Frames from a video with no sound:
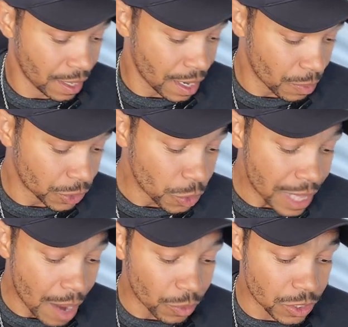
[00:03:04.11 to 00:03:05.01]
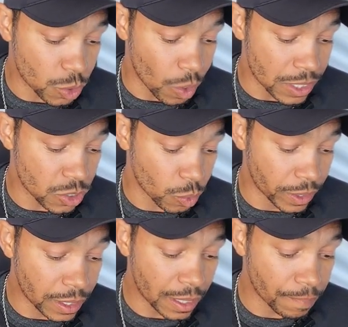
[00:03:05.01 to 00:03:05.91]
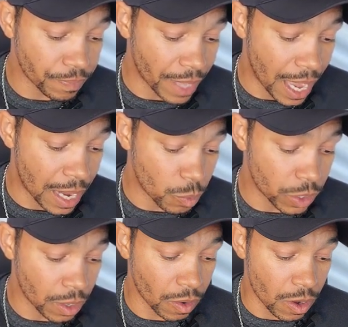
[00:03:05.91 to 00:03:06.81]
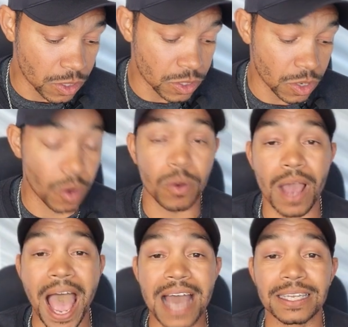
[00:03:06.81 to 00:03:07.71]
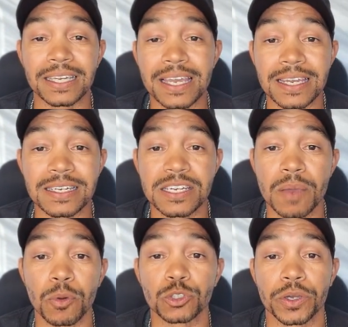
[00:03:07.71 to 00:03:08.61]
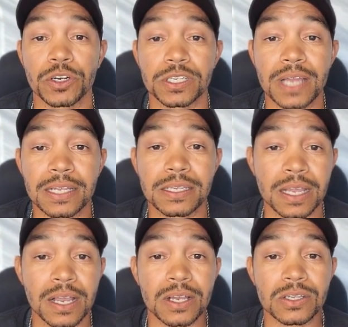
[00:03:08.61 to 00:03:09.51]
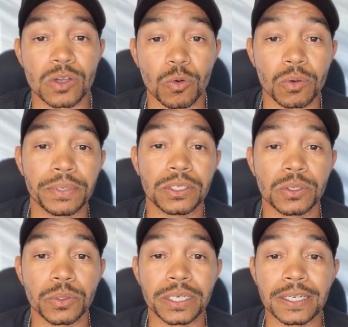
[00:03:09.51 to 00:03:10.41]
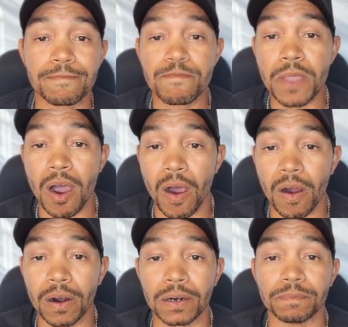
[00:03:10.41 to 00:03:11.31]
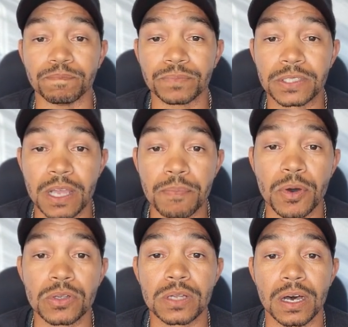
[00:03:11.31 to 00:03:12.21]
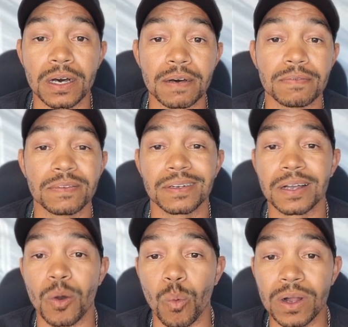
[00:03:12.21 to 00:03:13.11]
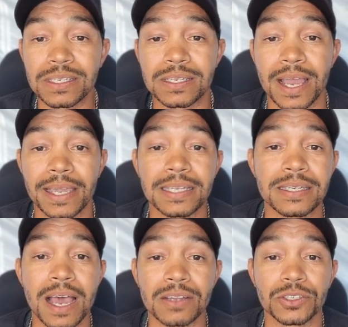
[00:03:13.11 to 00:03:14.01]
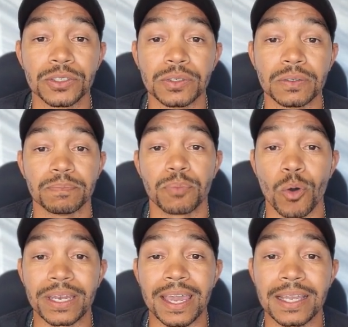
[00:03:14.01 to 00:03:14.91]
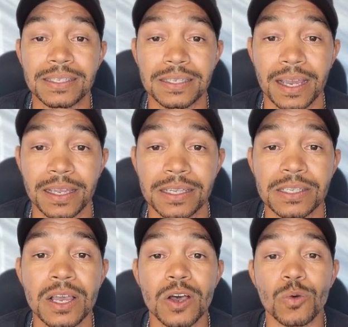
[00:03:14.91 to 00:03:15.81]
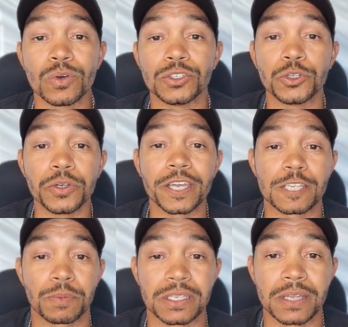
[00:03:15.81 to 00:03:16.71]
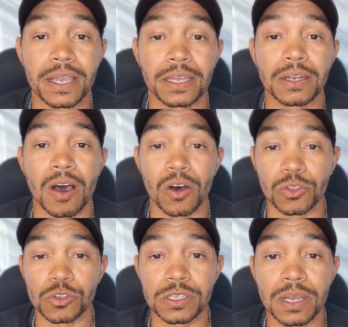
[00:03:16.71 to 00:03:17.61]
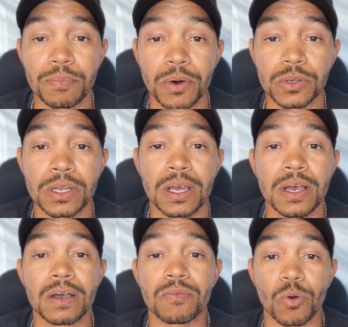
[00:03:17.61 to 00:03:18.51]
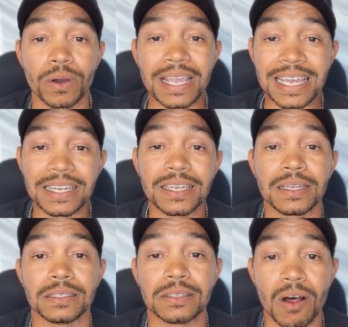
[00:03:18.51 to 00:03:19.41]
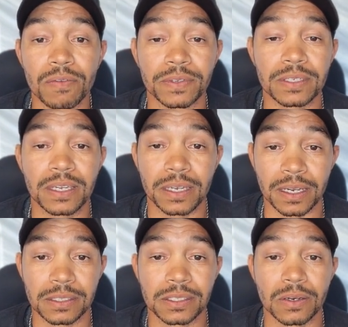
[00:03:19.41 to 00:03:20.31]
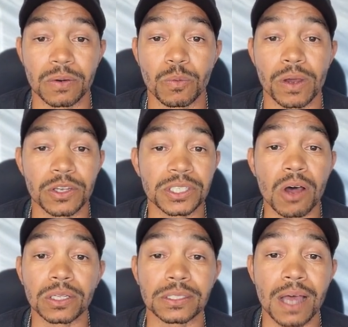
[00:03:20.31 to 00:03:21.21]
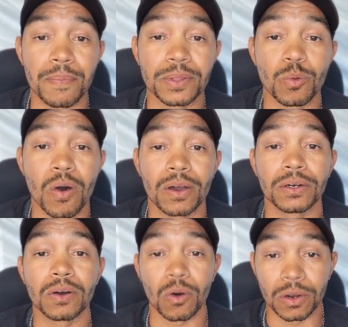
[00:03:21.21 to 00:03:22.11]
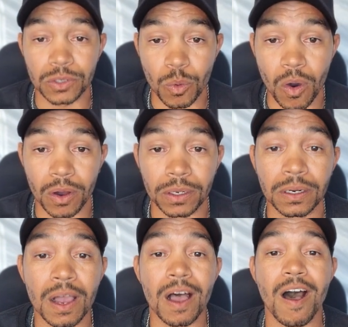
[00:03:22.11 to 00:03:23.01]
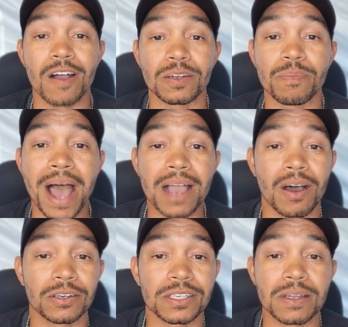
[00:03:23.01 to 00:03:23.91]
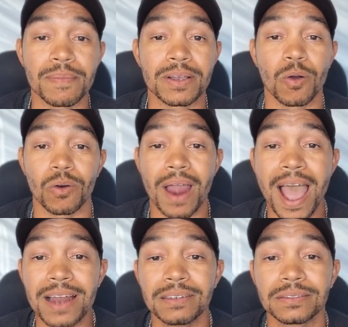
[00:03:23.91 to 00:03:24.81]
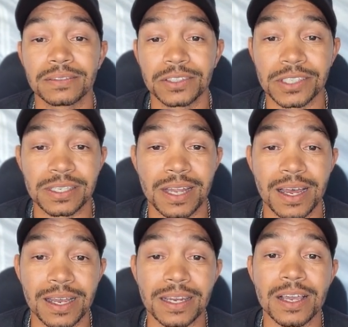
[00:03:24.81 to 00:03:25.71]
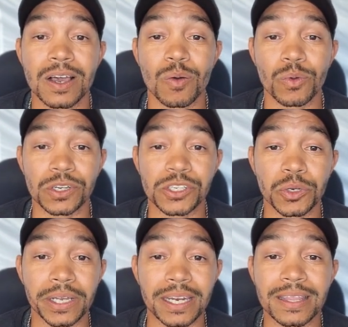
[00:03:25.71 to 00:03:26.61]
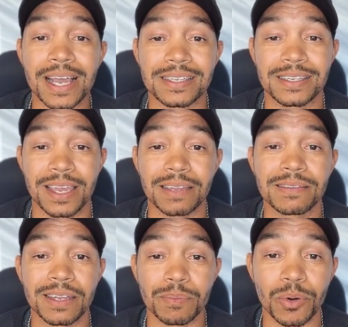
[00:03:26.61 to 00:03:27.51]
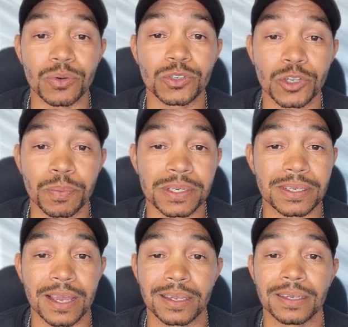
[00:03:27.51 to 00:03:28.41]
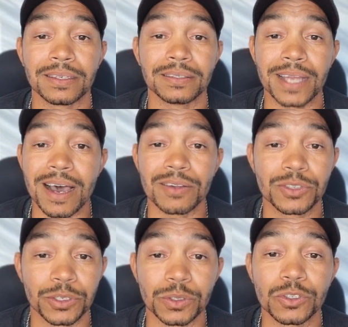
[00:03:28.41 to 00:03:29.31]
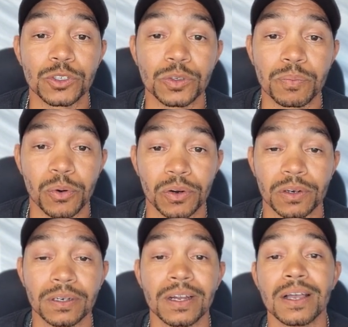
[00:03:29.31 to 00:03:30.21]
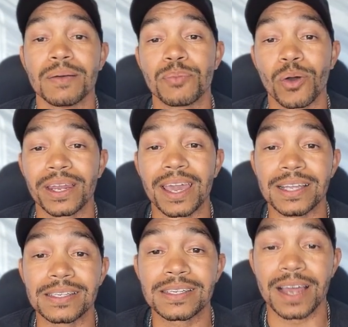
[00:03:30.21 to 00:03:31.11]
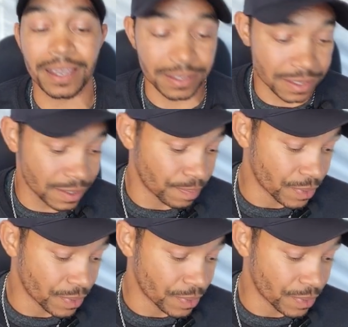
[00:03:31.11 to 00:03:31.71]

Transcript: We're doing that one twice a week, and we are also adding in tempo trainer sets. So we'll be doing our tempos of 1 second down to 0.8 seconds with 2 kicks per second on those tempos for any dolphin kick. So whether it's on the top of the water or underwater, on your back, on your stomach, or at your side, we are still hitting that same tempo, 2 per second down to 2 per 0.8 seconds.